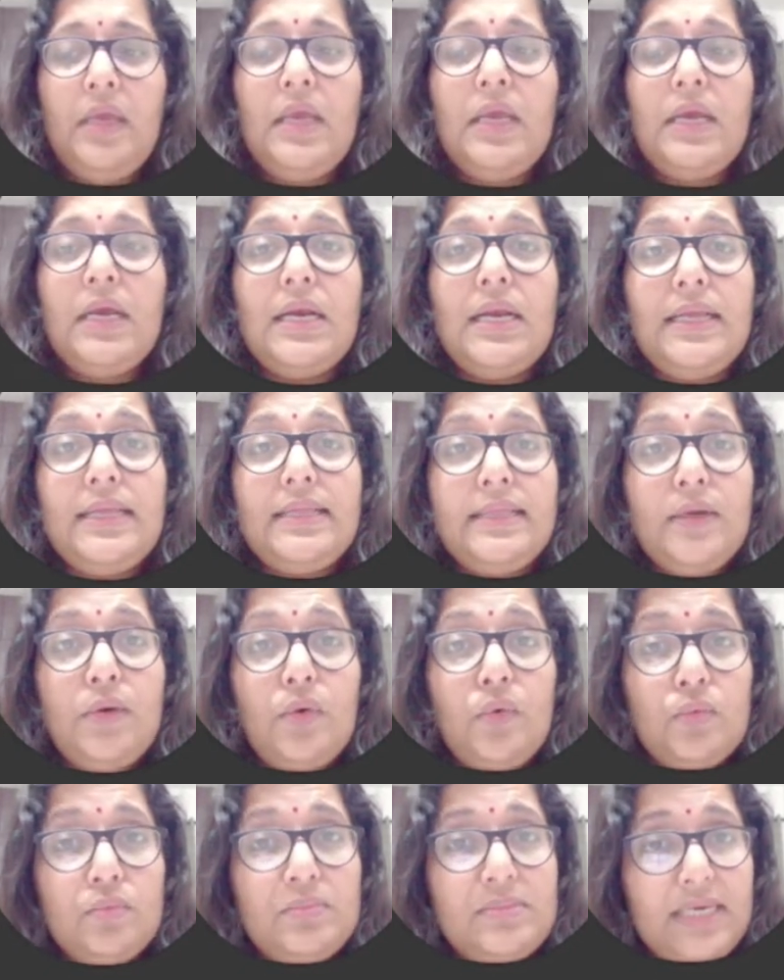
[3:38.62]
Click the
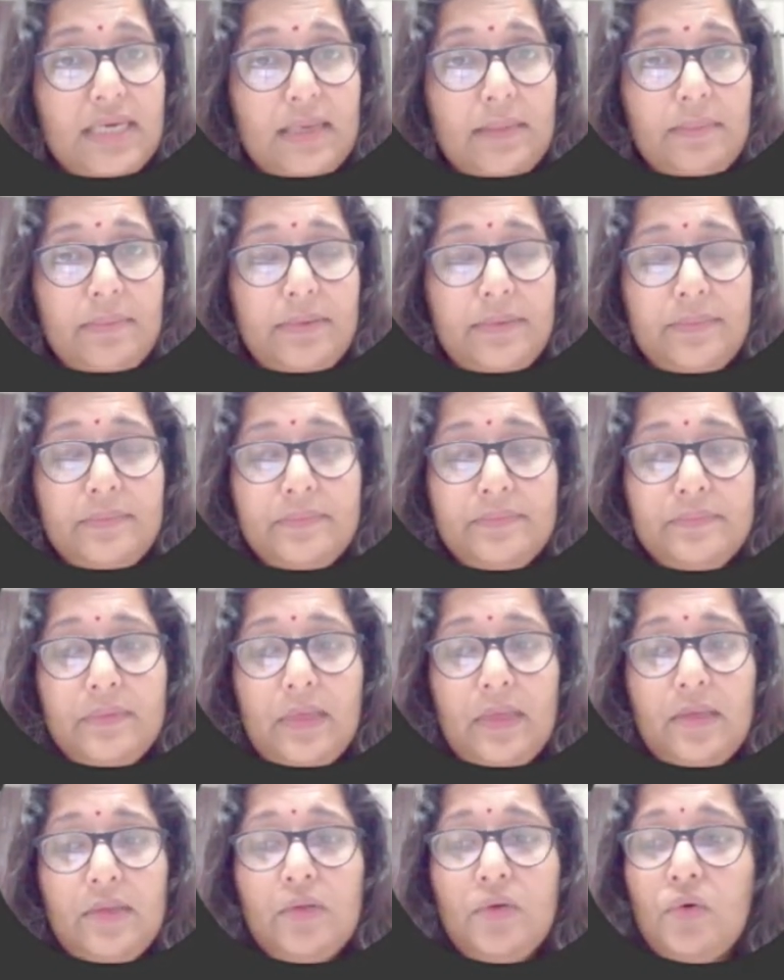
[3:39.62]
Home tab.
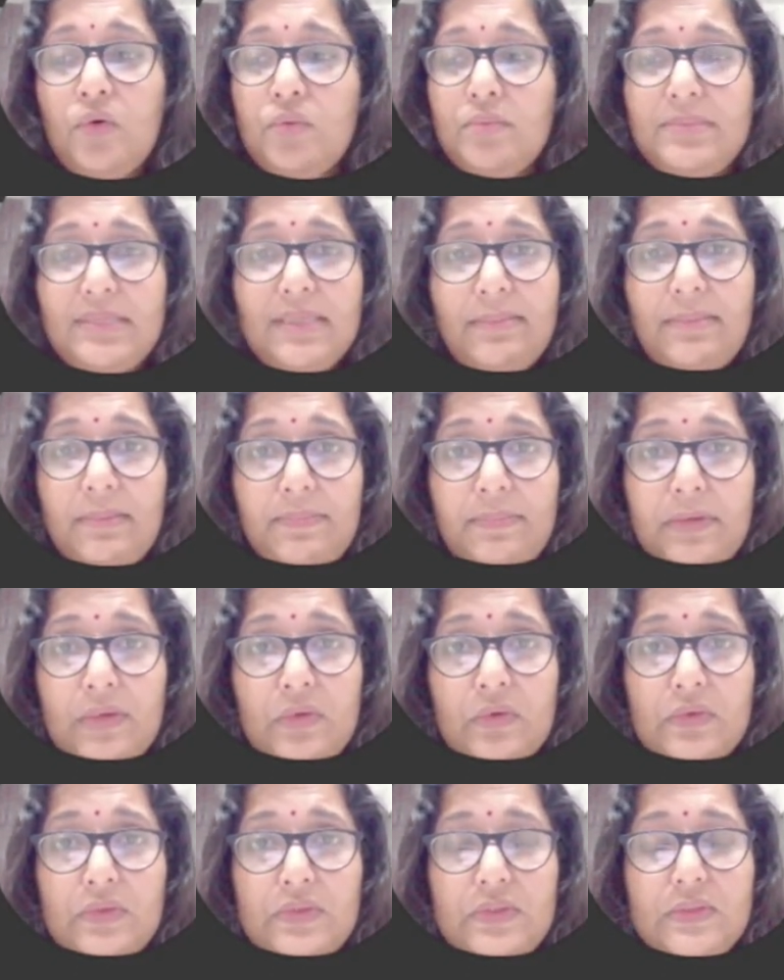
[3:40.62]
The Home tab
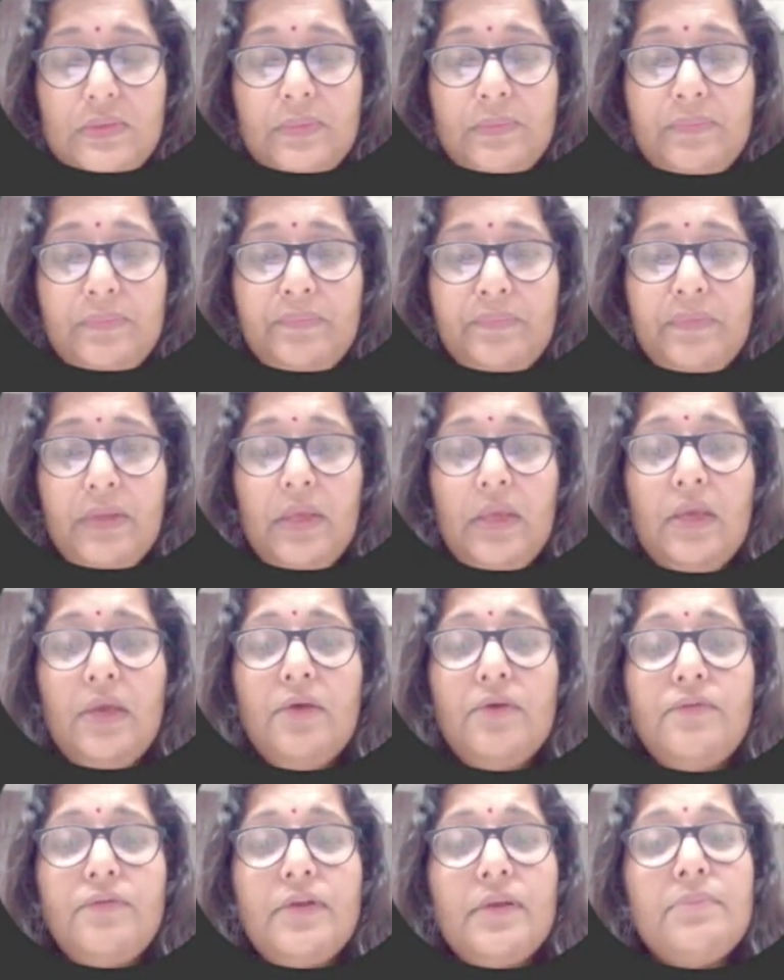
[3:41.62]
appears.
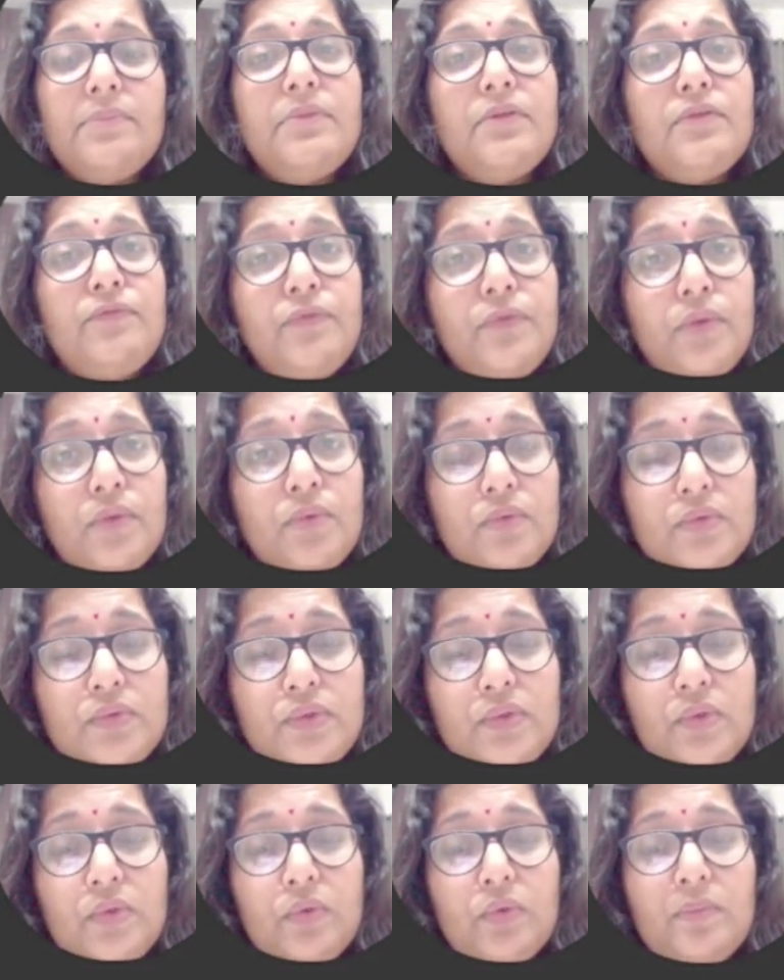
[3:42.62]
From the
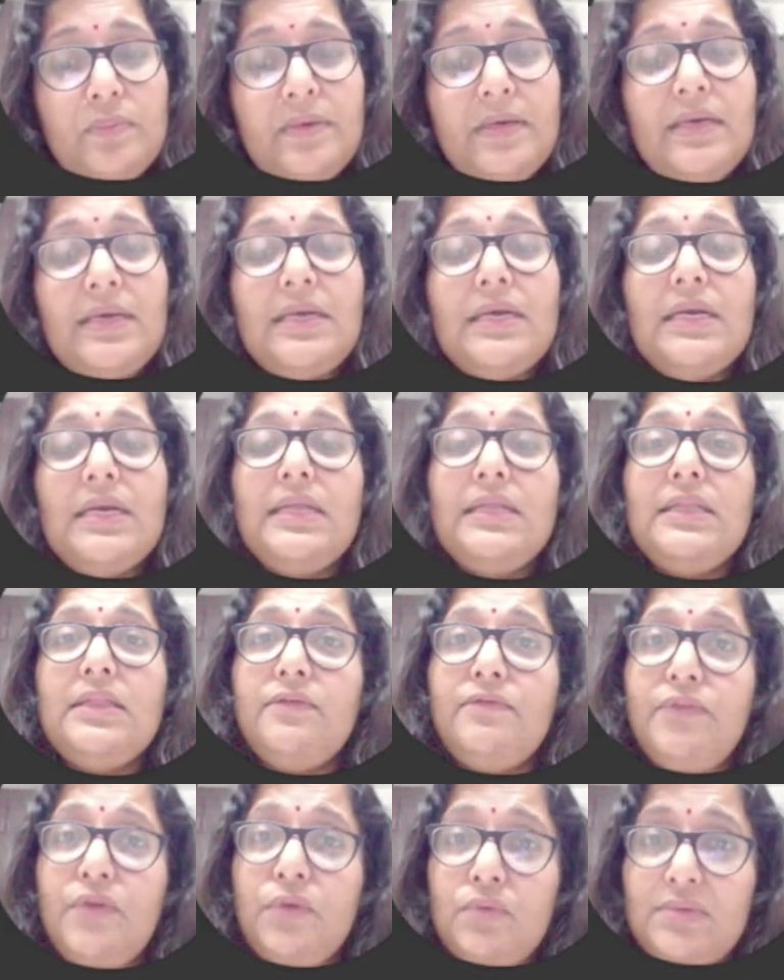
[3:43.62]
Views group, click the
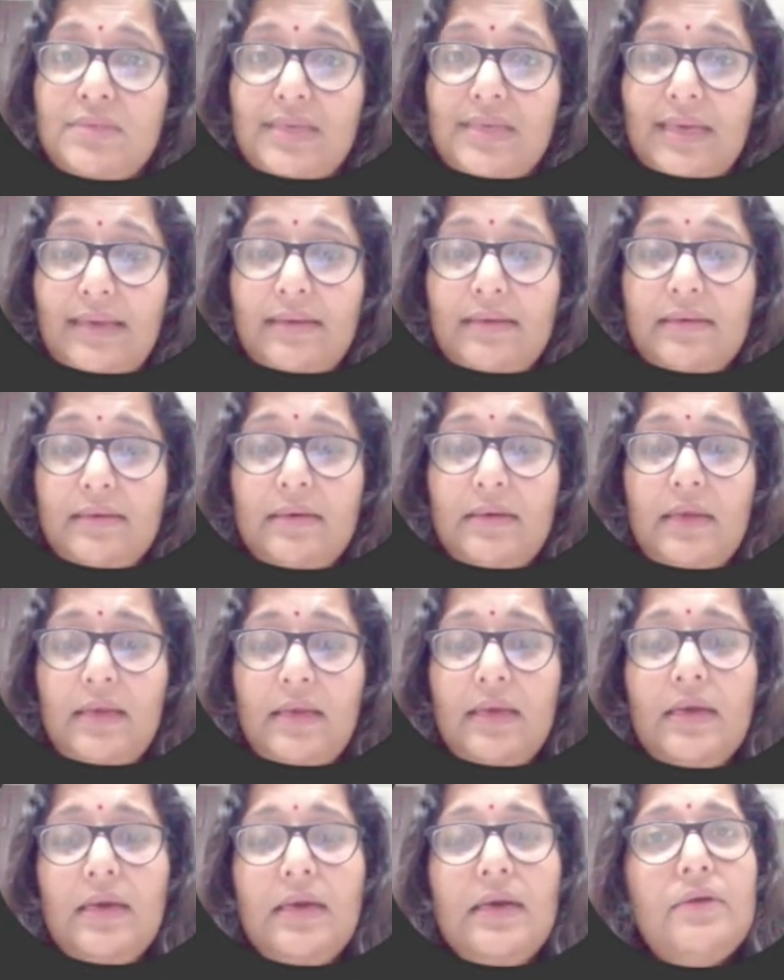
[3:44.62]
Views icon.
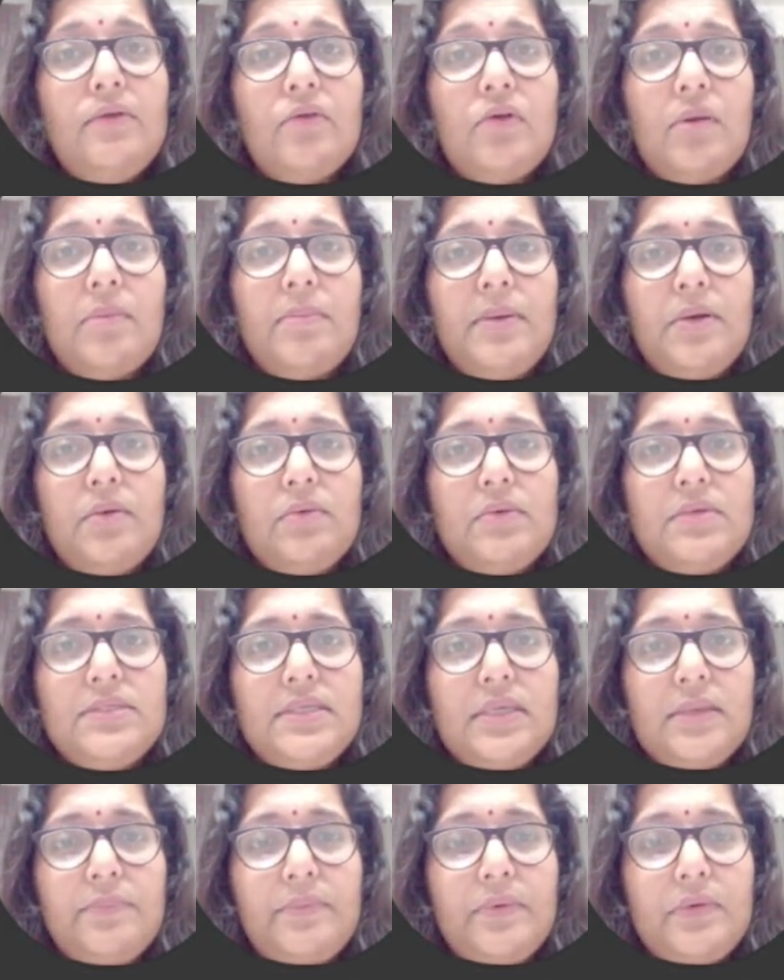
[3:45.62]
A drop-down
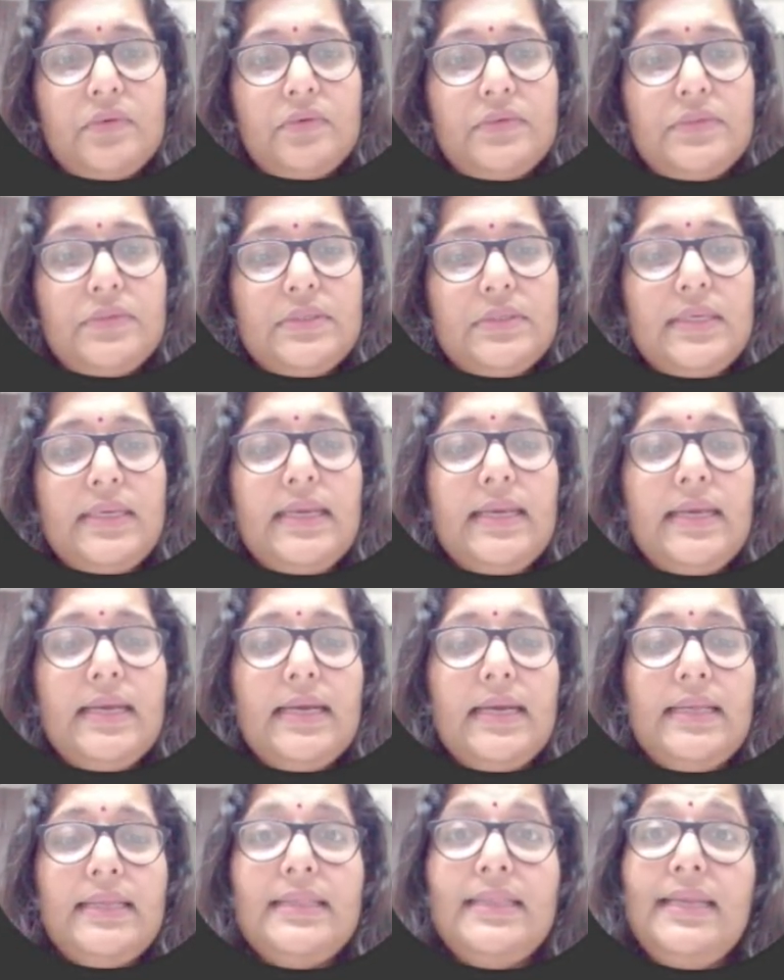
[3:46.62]
list appears.
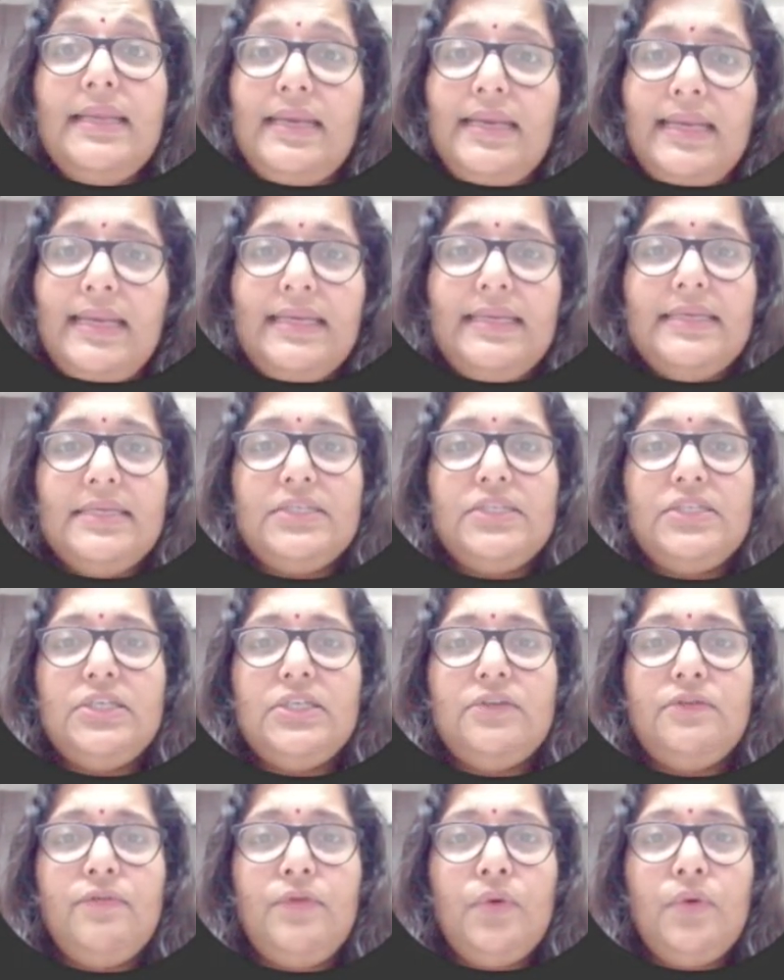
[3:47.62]
Click the
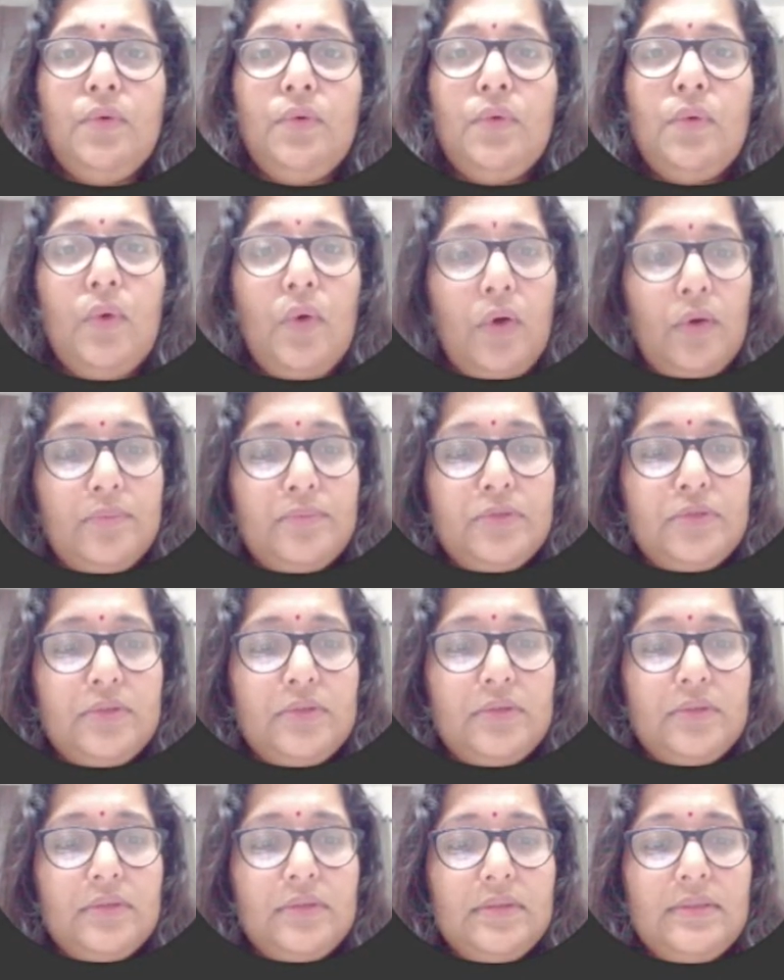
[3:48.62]
Datasheet View option.
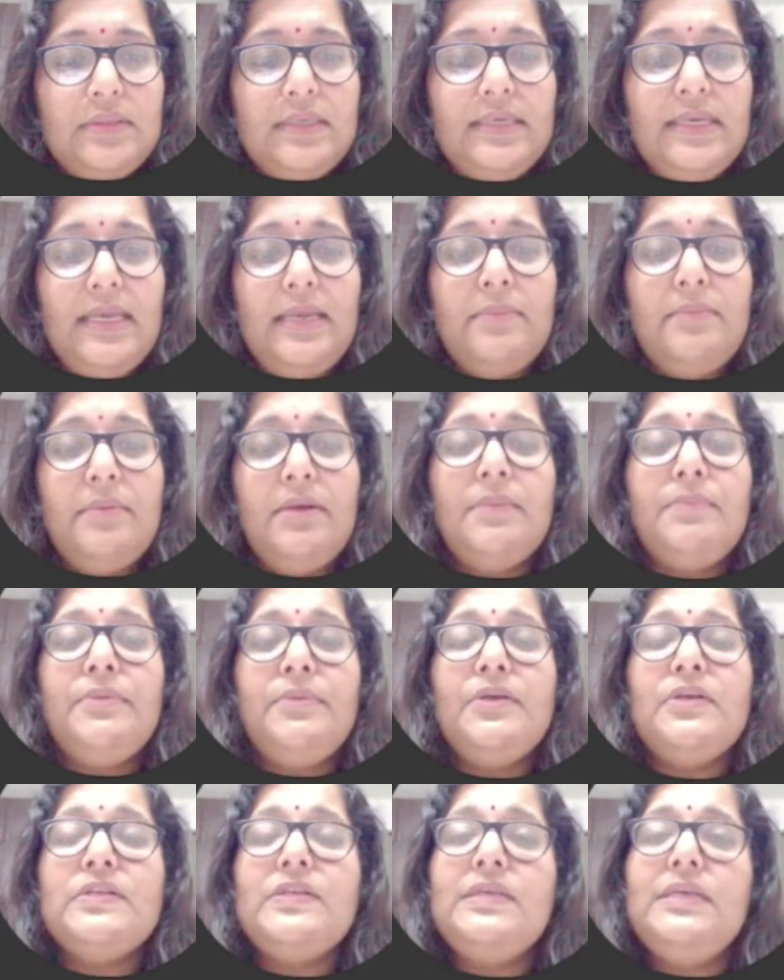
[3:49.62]
The table
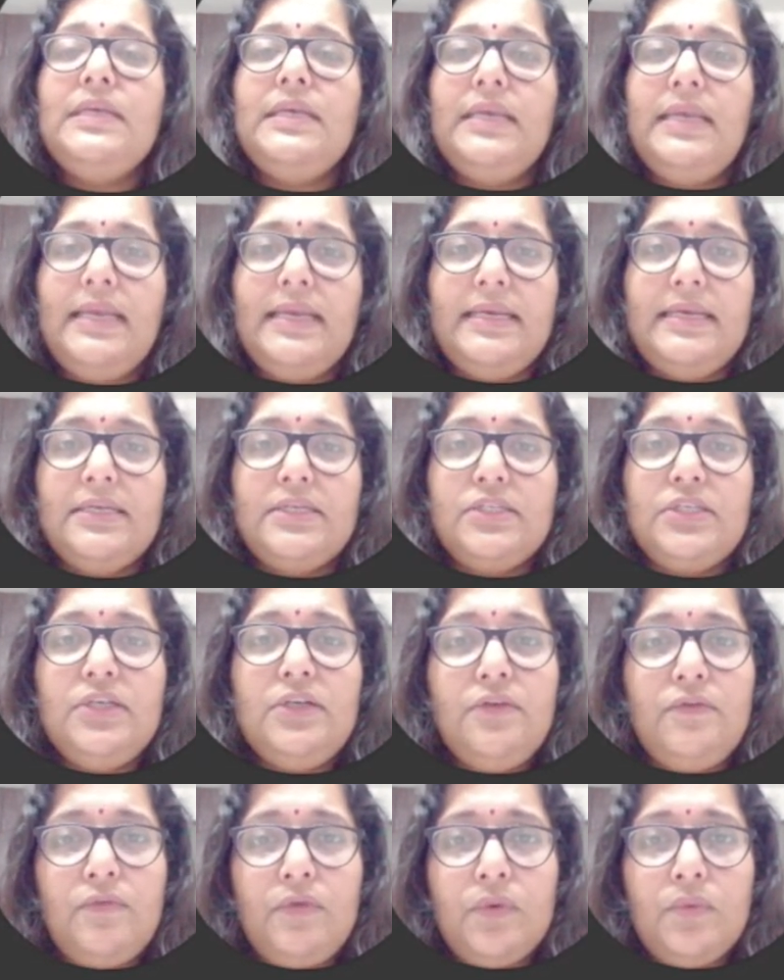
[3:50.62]
appears in Datasheet
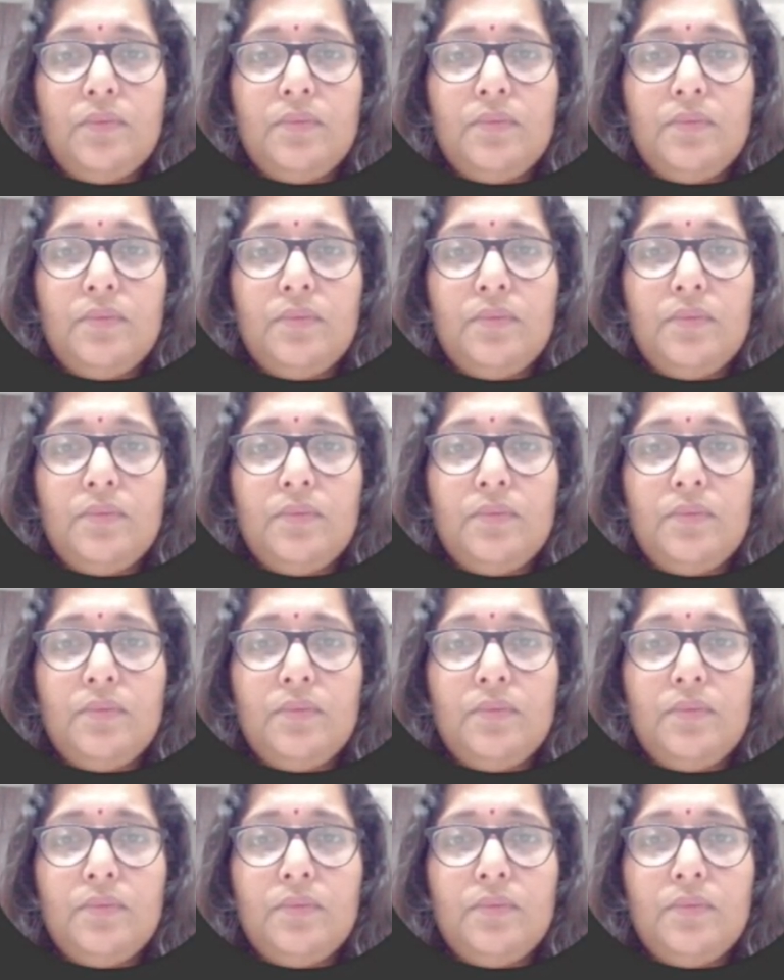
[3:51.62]
view.